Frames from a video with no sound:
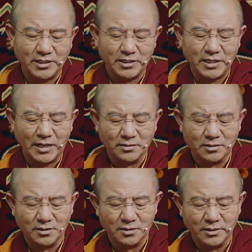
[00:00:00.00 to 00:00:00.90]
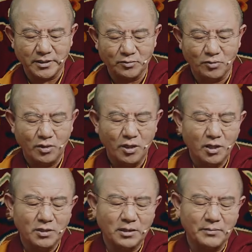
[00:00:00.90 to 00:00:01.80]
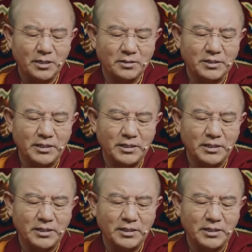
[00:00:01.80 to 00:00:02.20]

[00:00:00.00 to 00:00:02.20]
to have confidence in the Dharma.